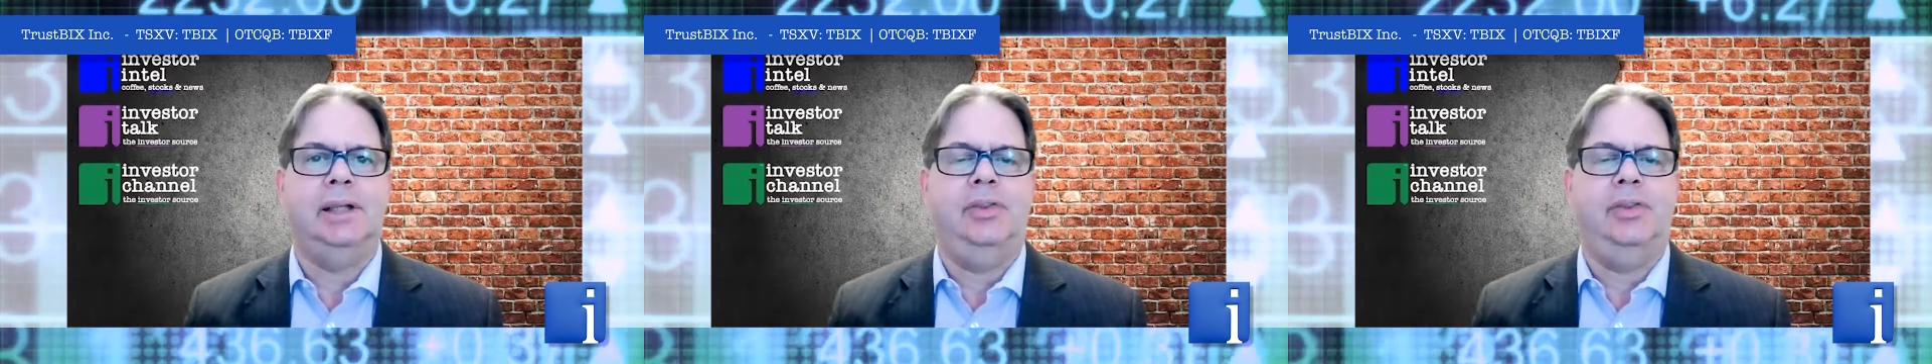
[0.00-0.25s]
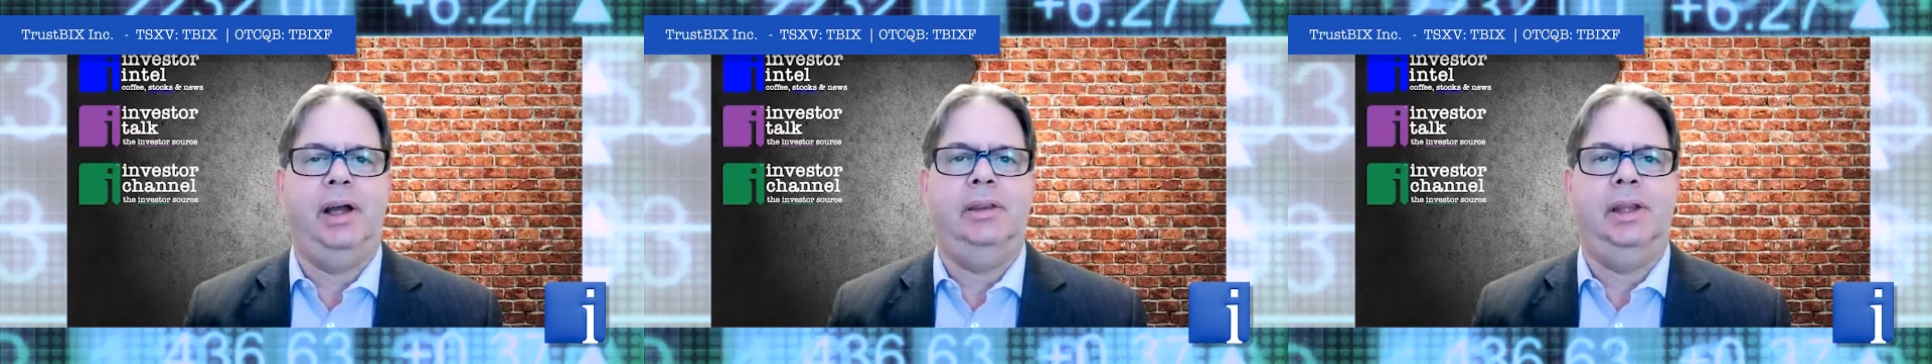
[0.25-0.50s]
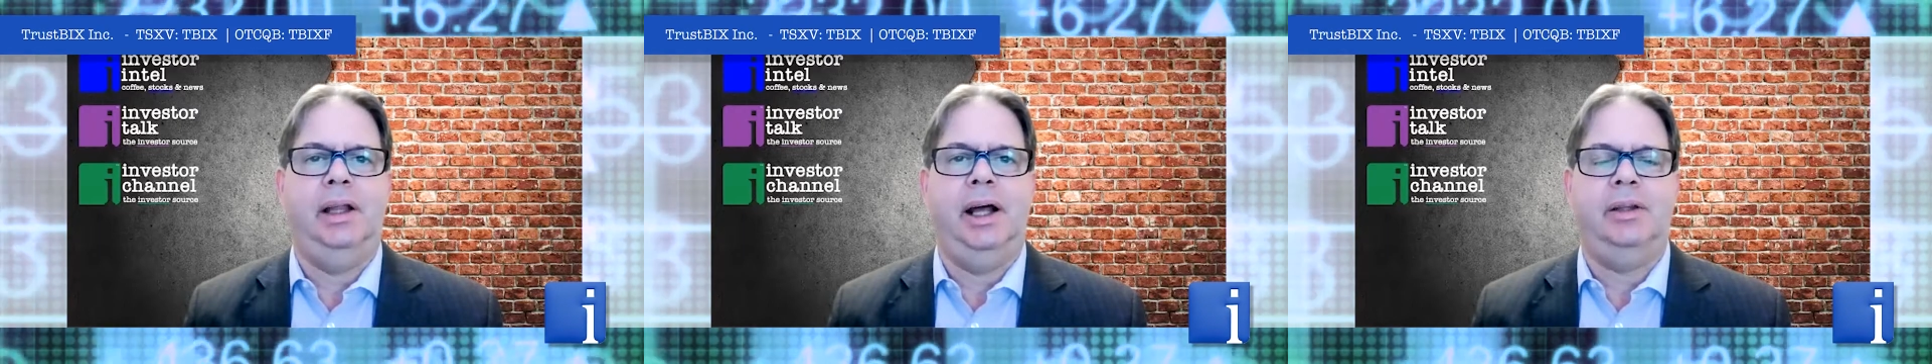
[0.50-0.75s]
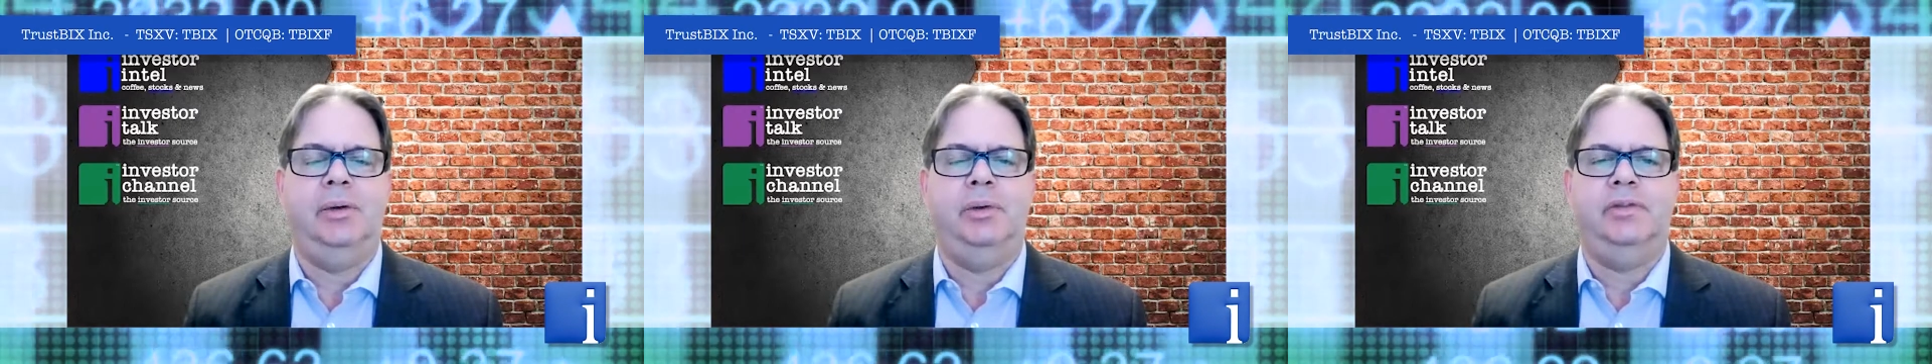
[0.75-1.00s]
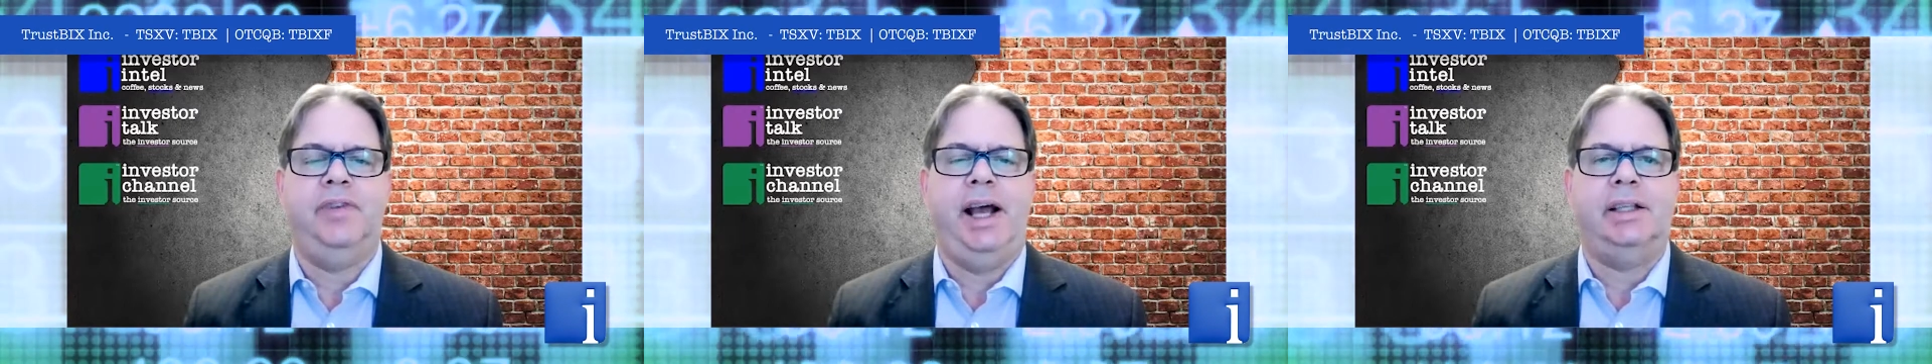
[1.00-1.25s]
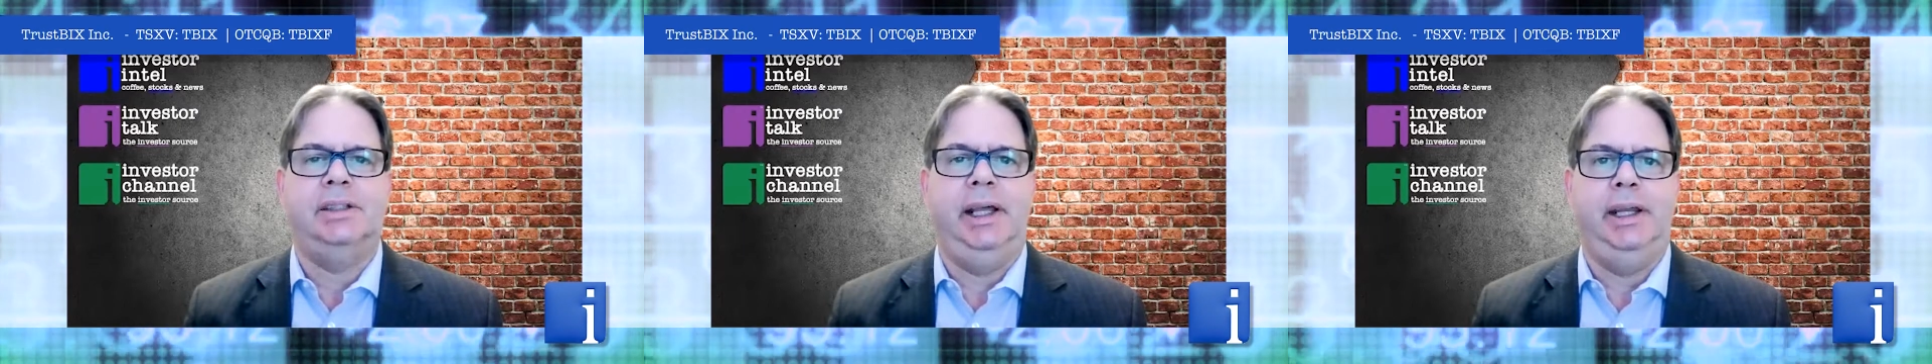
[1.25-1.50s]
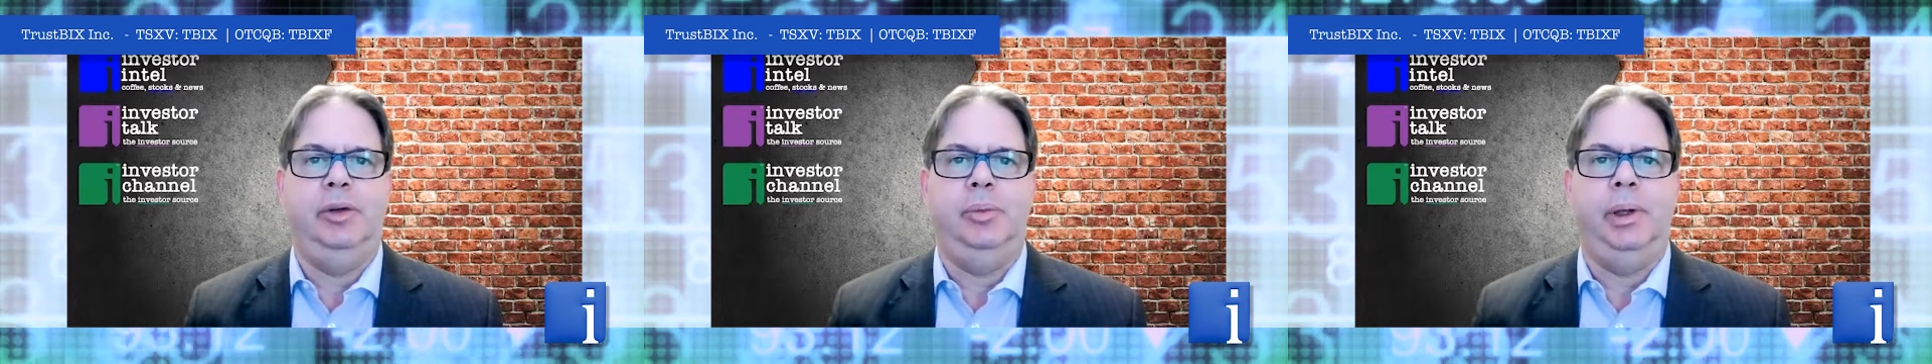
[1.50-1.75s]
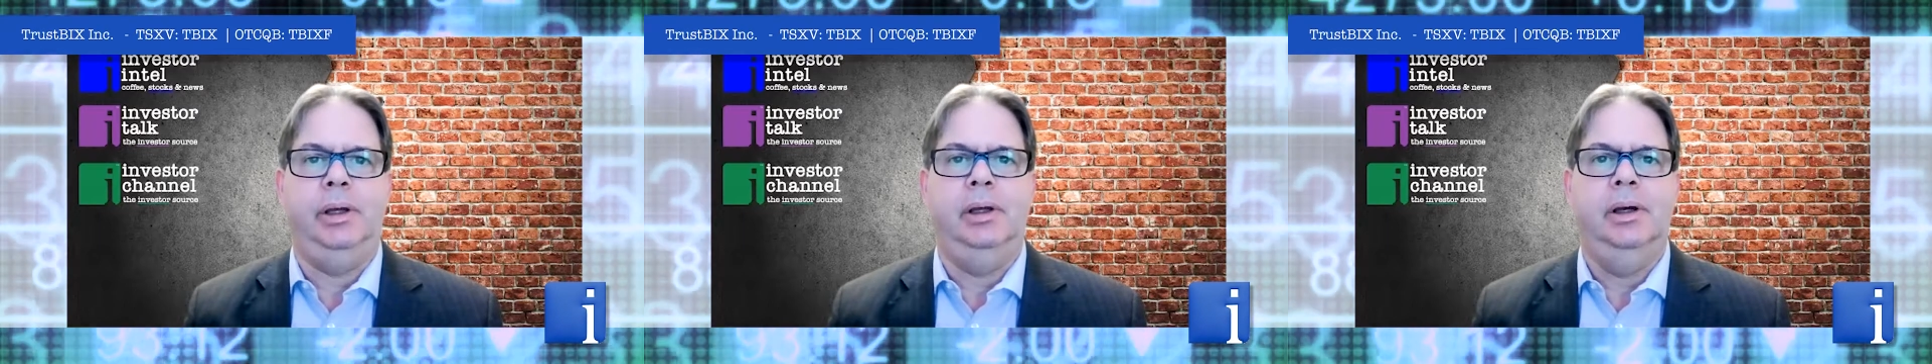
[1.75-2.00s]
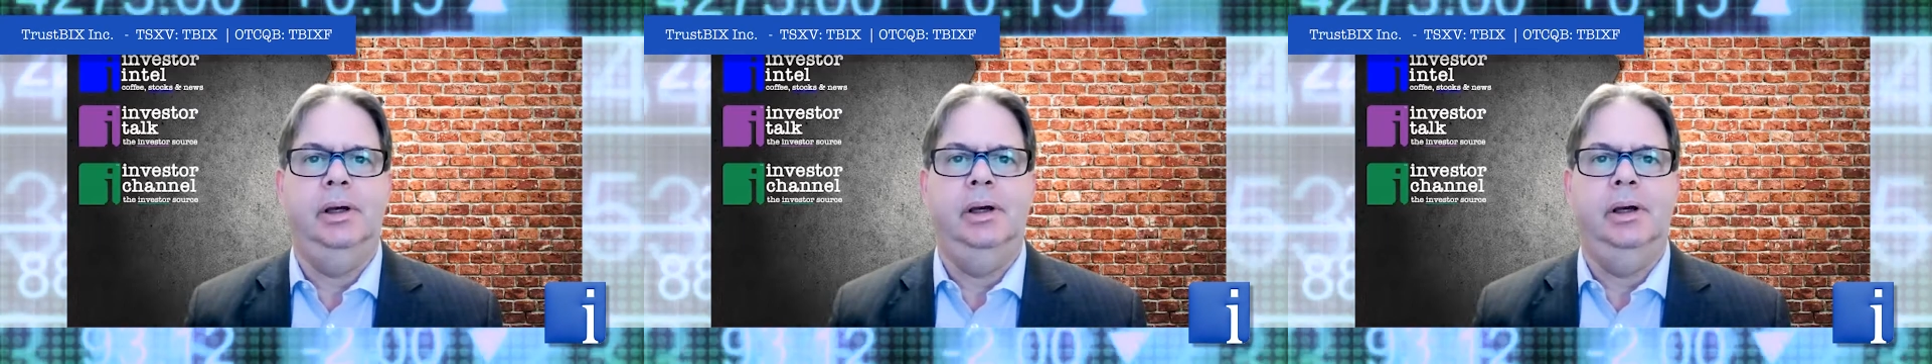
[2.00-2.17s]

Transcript: That, that, that fascinated me.